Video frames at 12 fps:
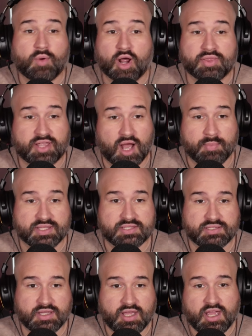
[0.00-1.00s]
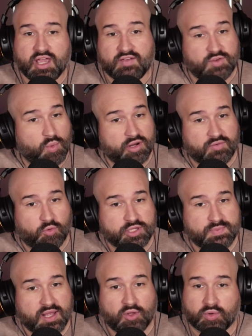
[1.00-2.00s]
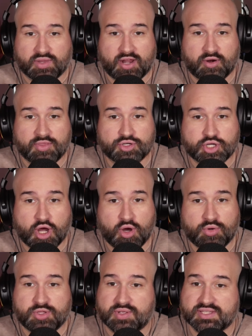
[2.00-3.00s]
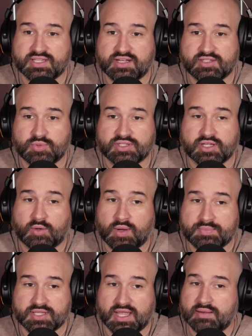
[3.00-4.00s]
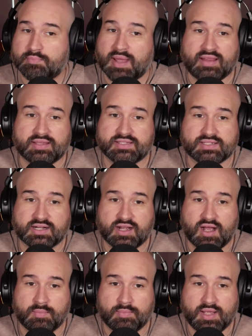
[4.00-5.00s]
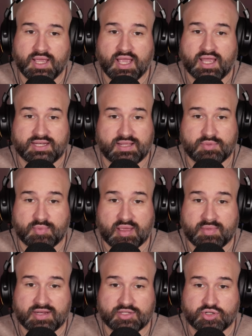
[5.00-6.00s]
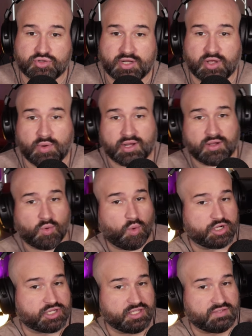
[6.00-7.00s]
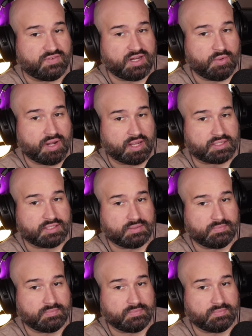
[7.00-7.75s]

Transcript: in the comments. If you want your voicemail or letter on the show, you can send it to us on our website, batlessons.com. And to keep the Batman history train going, watch this video next.